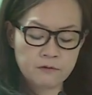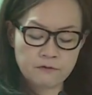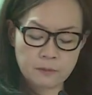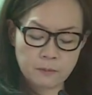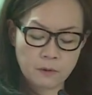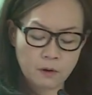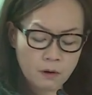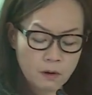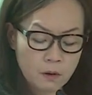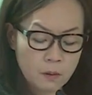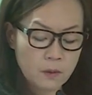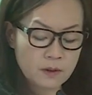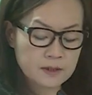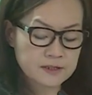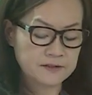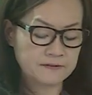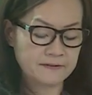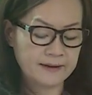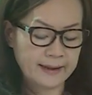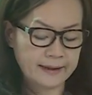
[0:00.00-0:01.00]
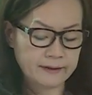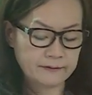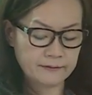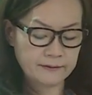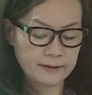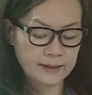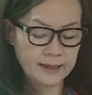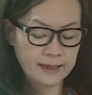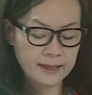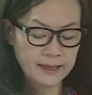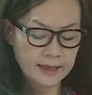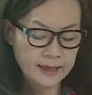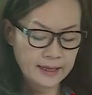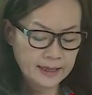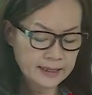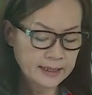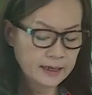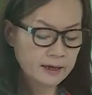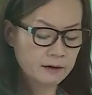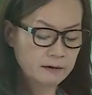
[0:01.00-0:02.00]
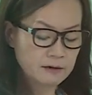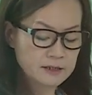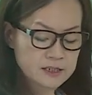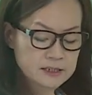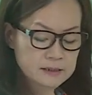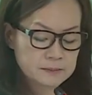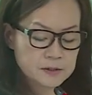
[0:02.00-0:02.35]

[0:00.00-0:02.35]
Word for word: from all walks of life, and encourage